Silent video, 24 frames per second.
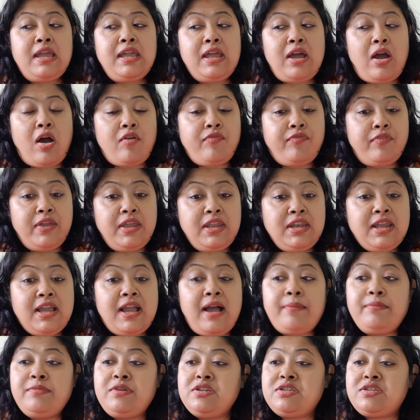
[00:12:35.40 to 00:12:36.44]
of
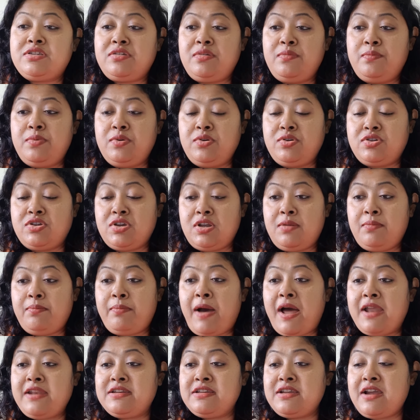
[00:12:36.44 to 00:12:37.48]
income distribution,
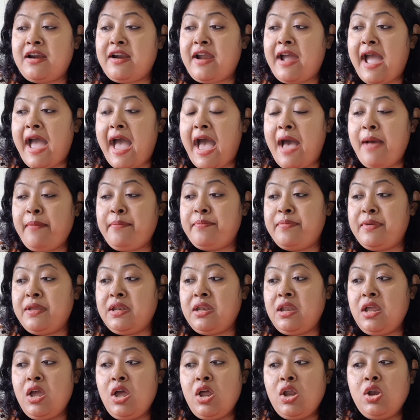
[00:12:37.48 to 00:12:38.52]
but there have
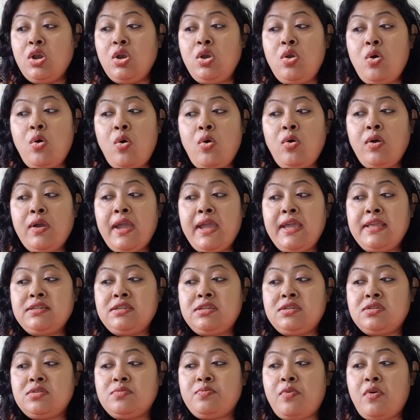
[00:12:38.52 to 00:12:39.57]
been no
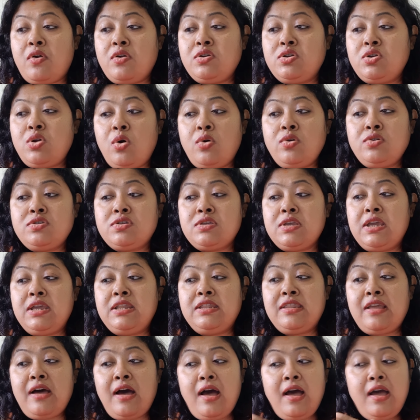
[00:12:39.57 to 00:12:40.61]
gains for those
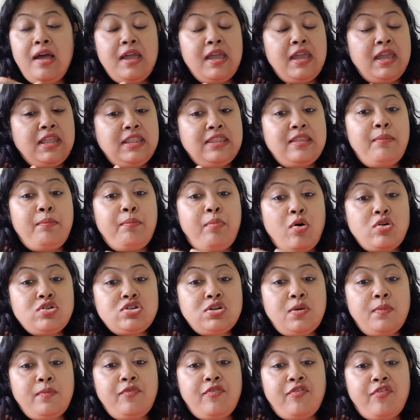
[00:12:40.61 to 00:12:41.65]
in the
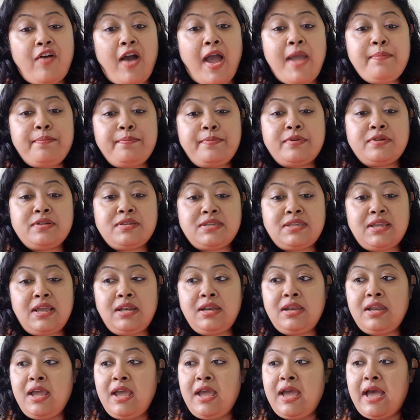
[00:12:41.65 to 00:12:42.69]
bottom
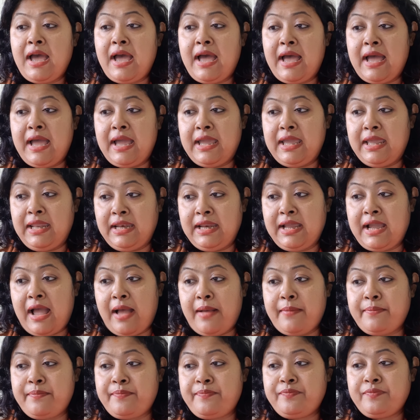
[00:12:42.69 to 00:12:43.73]
5%
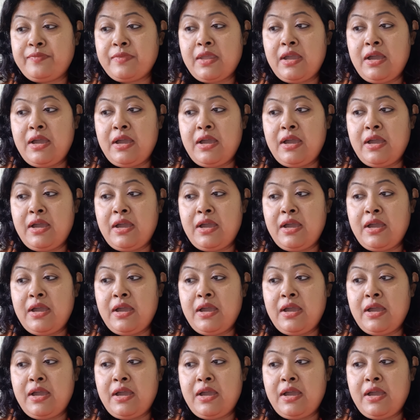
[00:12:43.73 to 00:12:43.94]
income.